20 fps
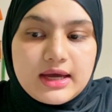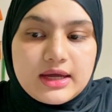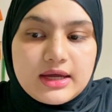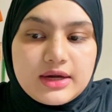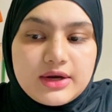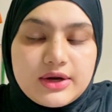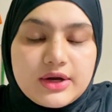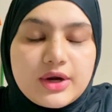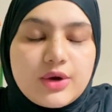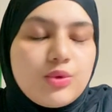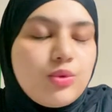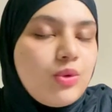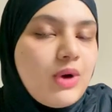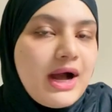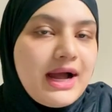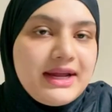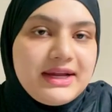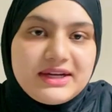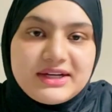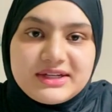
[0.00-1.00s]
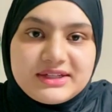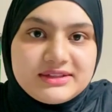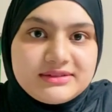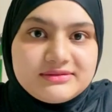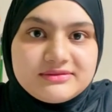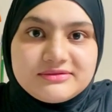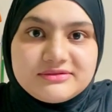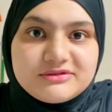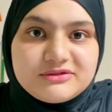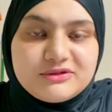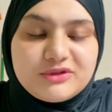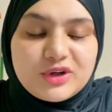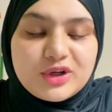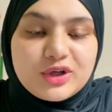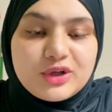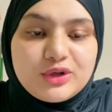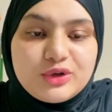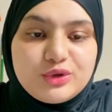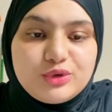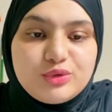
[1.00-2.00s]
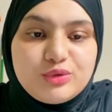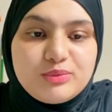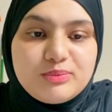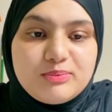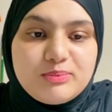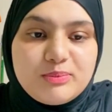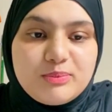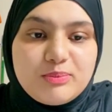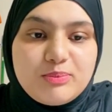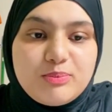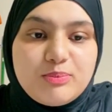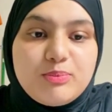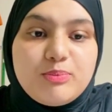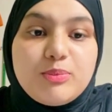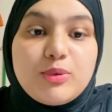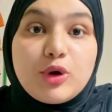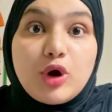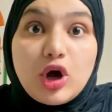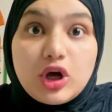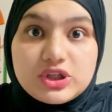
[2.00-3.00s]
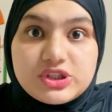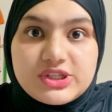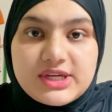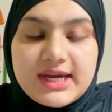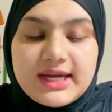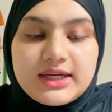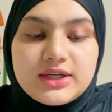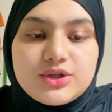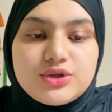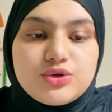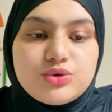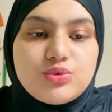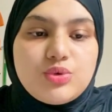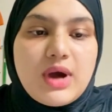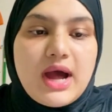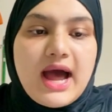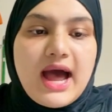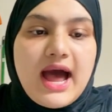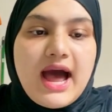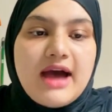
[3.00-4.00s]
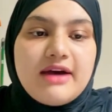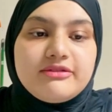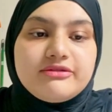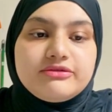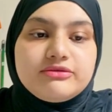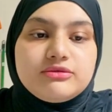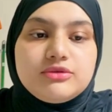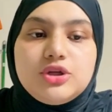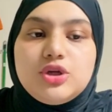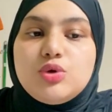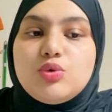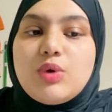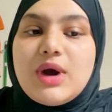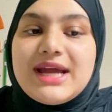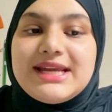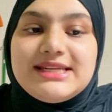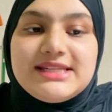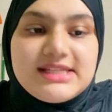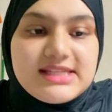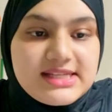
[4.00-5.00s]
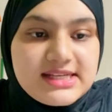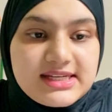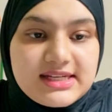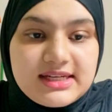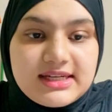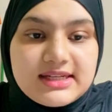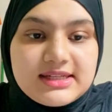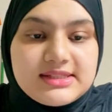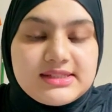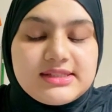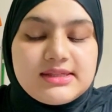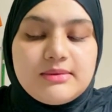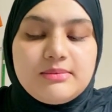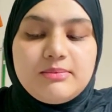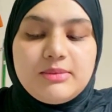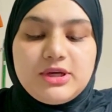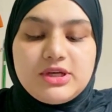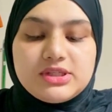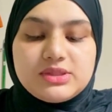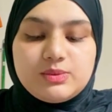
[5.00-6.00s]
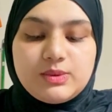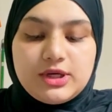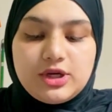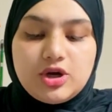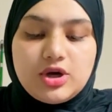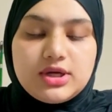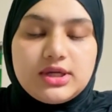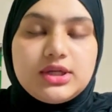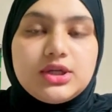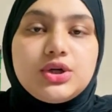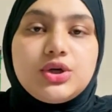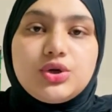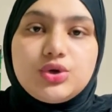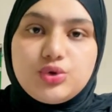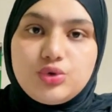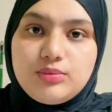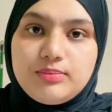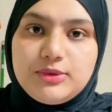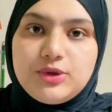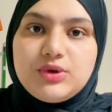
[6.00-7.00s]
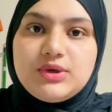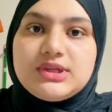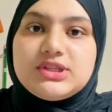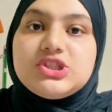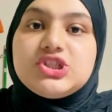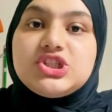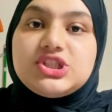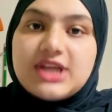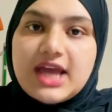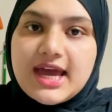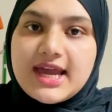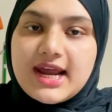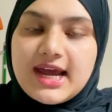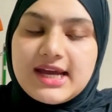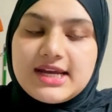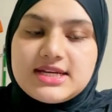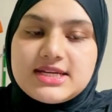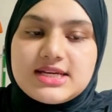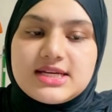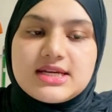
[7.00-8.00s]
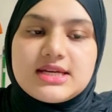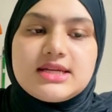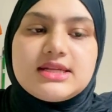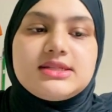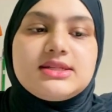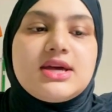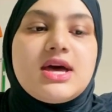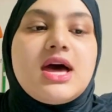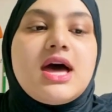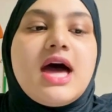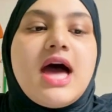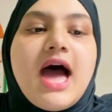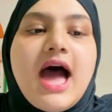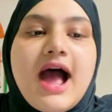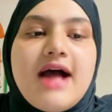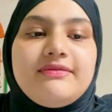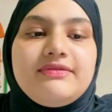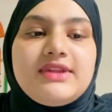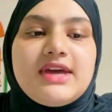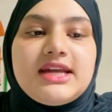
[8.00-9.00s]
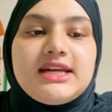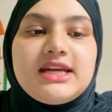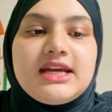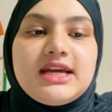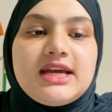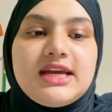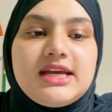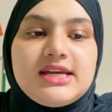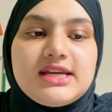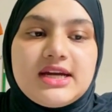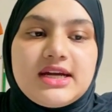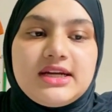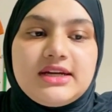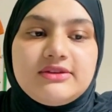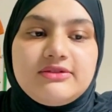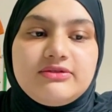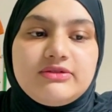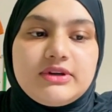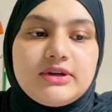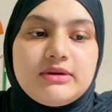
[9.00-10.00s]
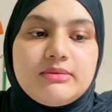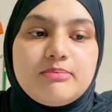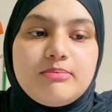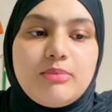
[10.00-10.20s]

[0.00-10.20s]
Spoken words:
required for a group project to have new ideas, because when you're in a group you can share ideas and then hear different